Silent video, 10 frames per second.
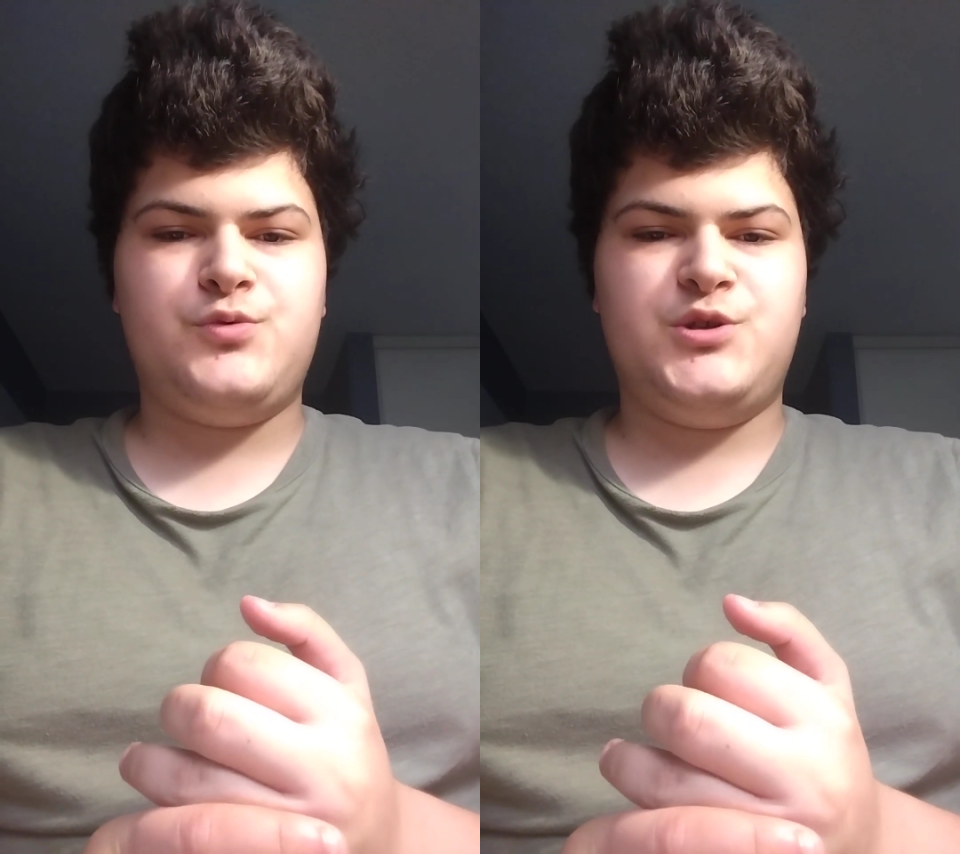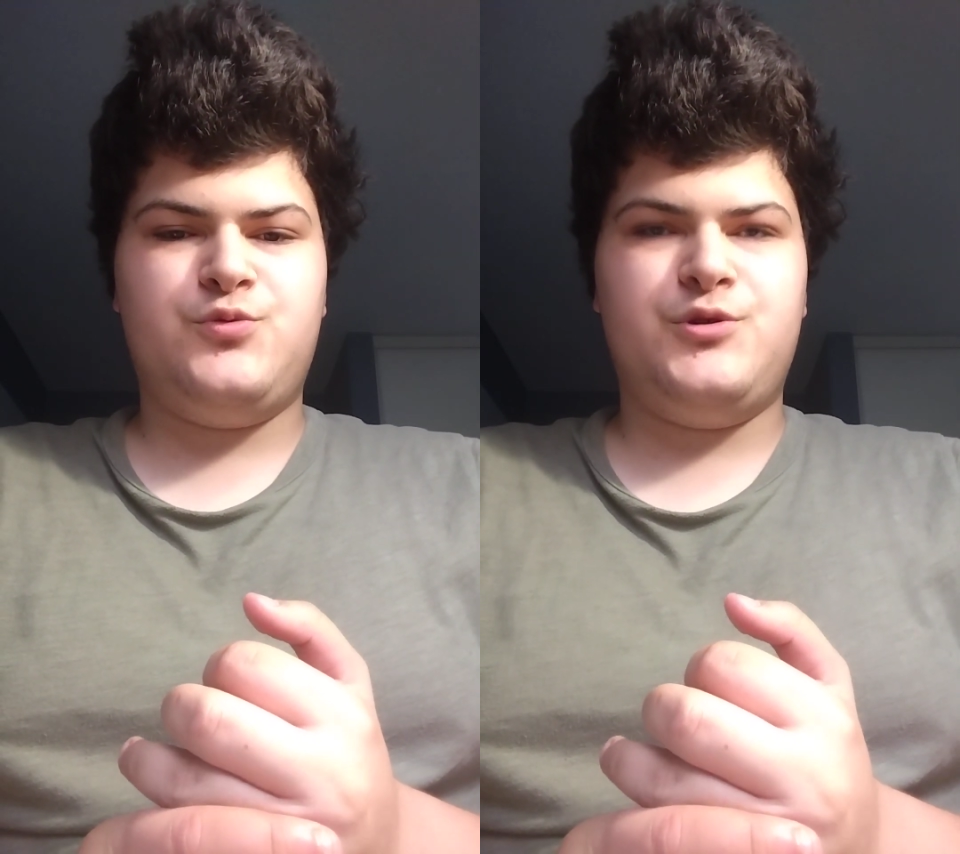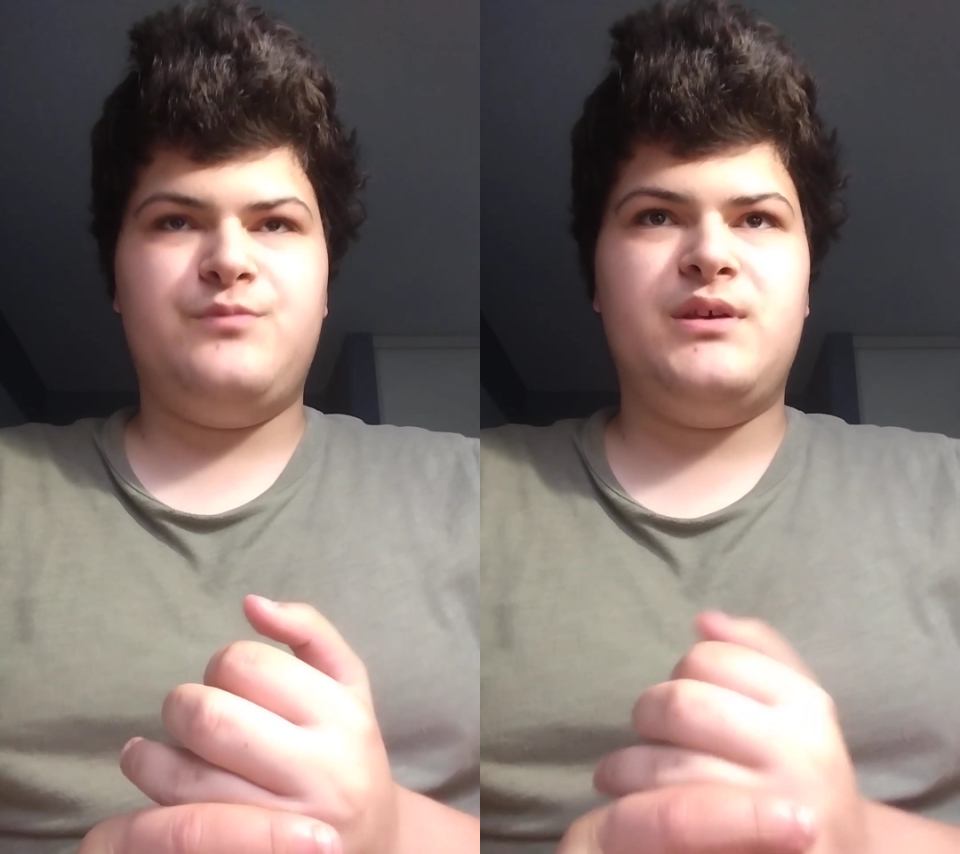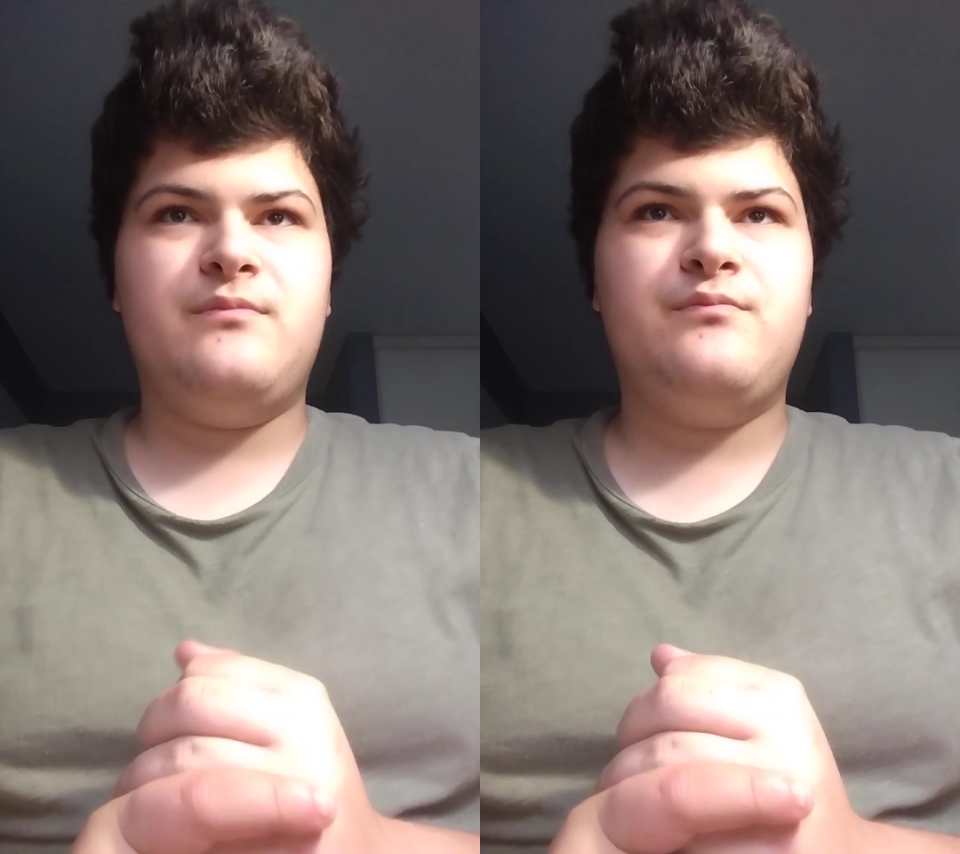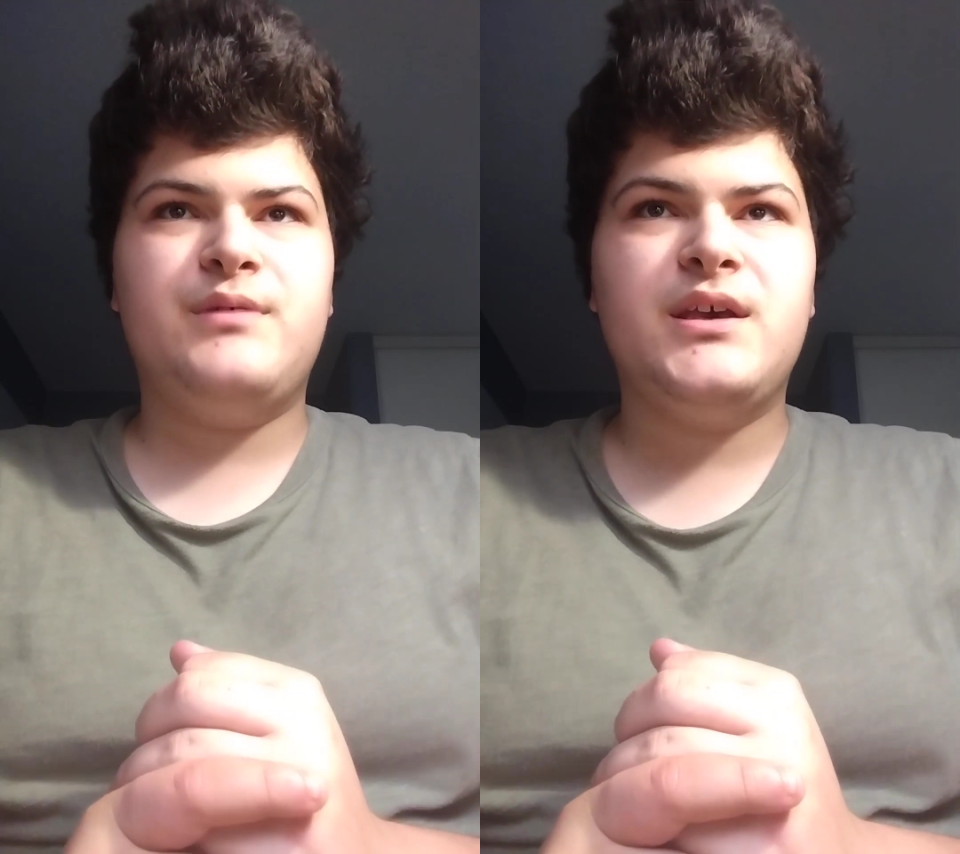which would be
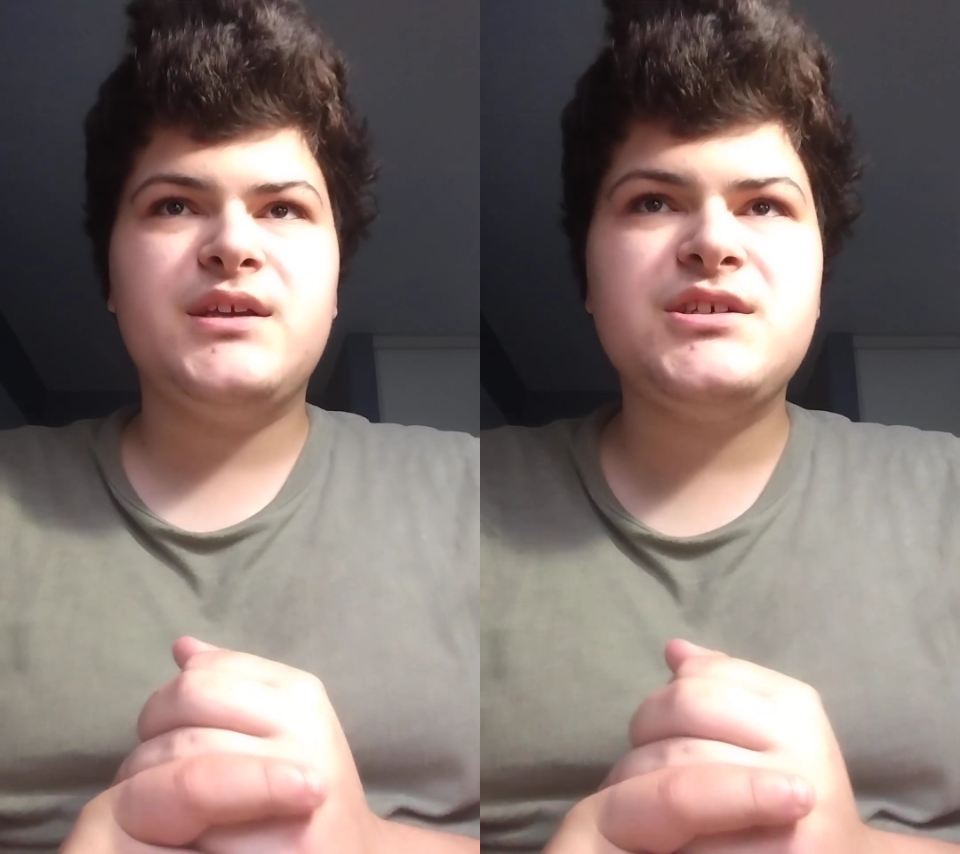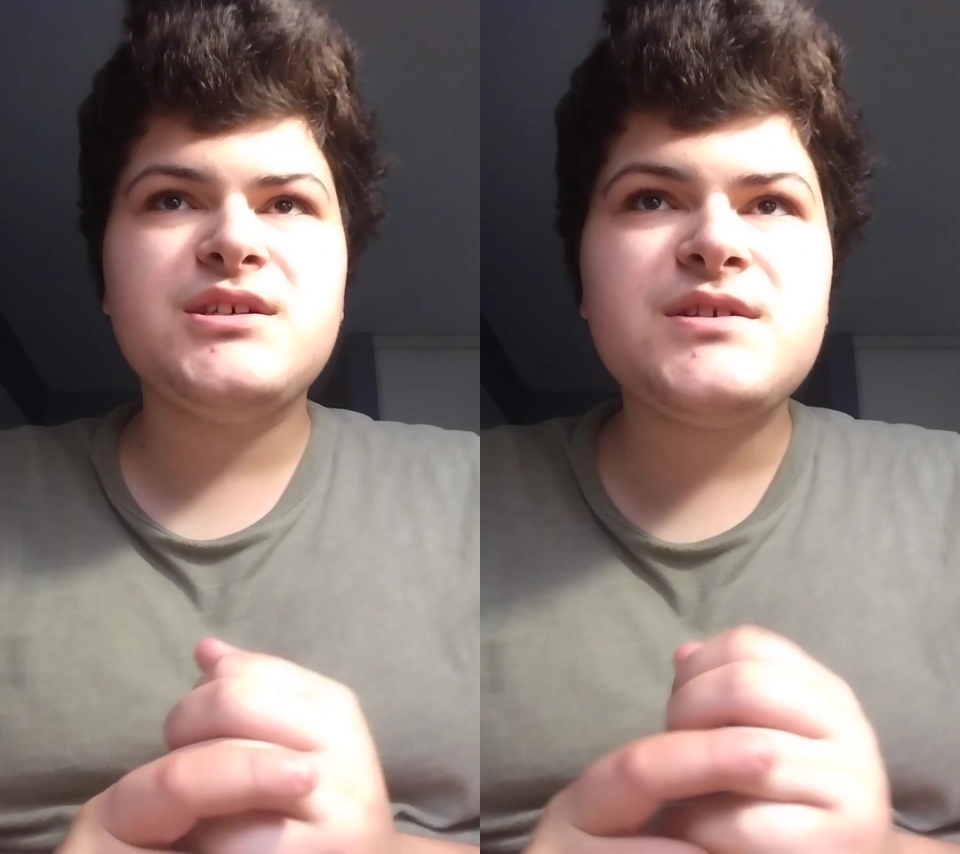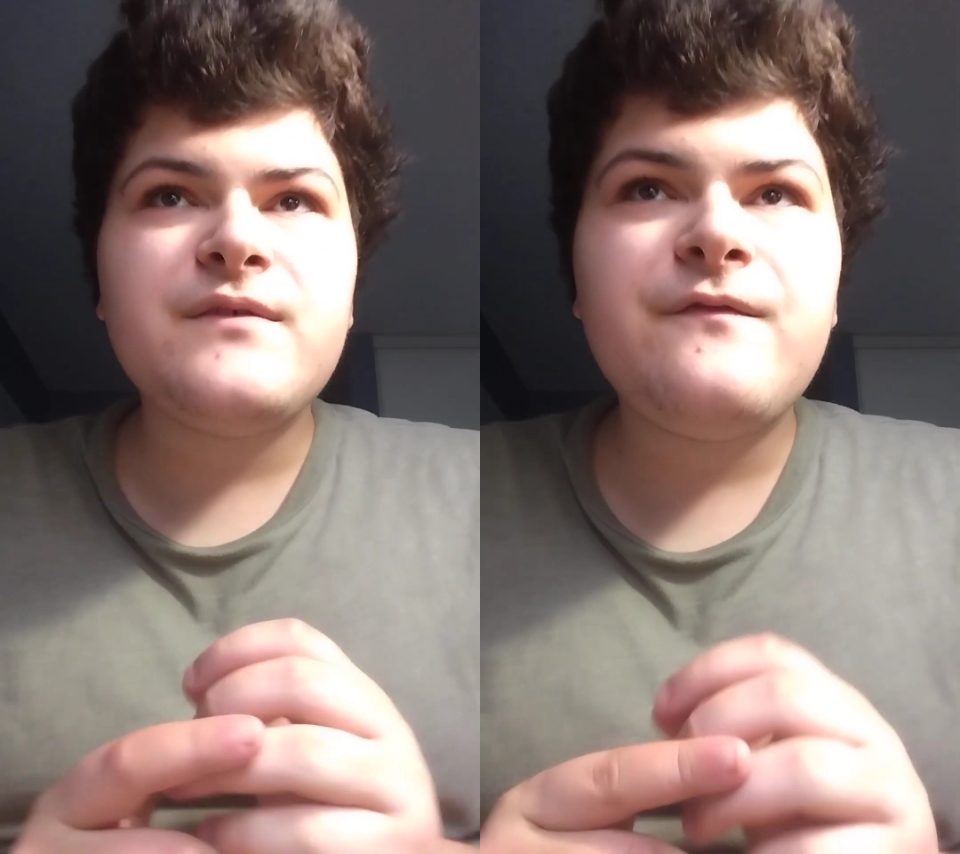pages